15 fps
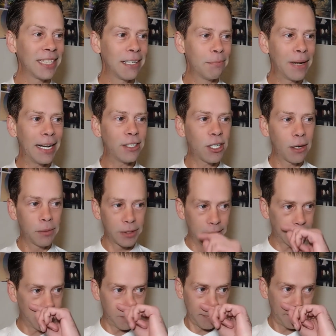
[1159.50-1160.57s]
My job is
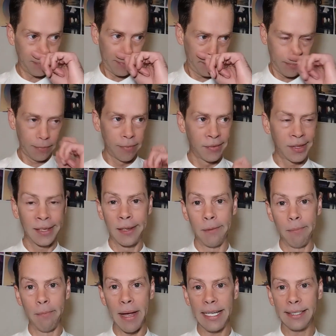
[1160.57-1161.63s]
to
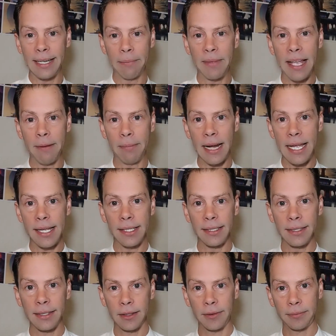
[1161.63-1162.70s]
mess up their
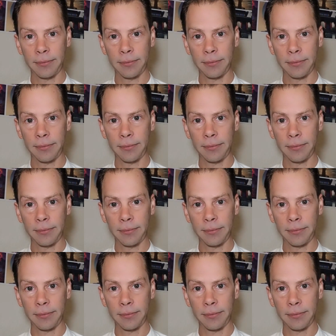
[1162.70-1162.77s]
plans.